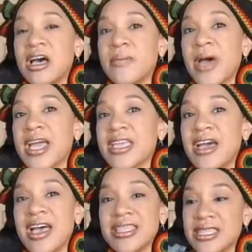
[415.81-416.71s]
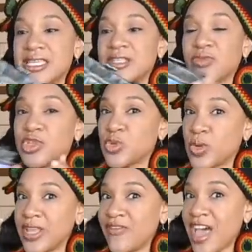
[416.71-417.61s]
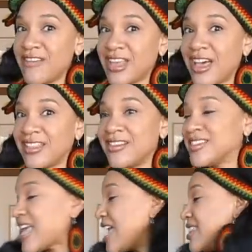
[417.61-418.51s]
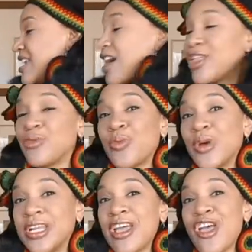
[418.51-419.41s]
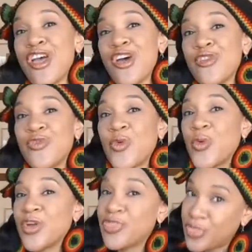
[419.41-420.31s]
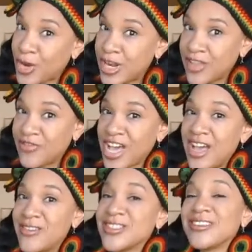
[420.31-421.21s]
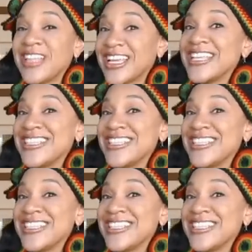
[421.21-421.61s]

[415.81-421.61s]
Um, I got this for $25 and the other one for 35 so like